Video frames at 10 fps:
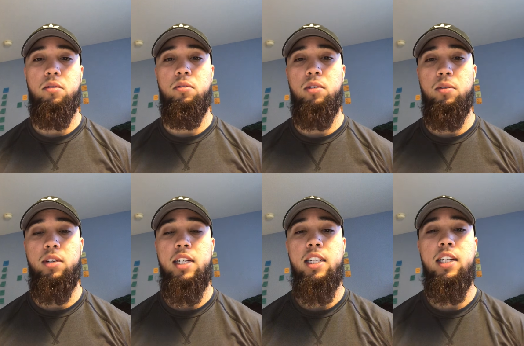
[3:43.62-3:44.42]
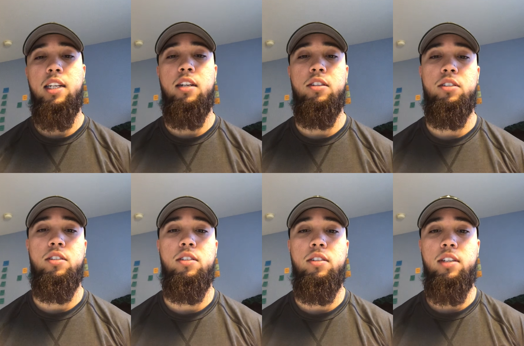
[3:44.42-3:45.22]
what we're eating and
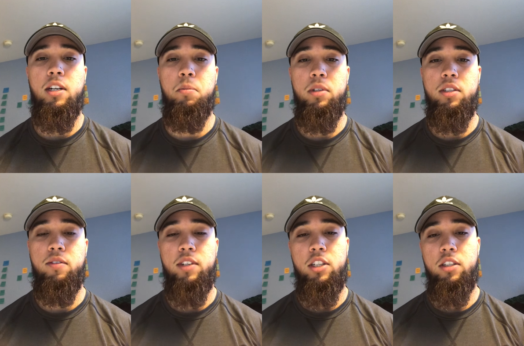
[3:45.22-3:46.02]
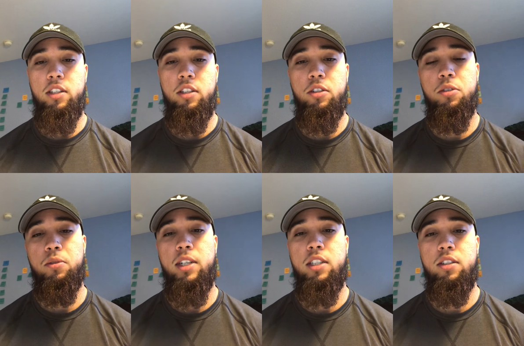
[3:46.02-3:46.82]
also help us eventually lose weight.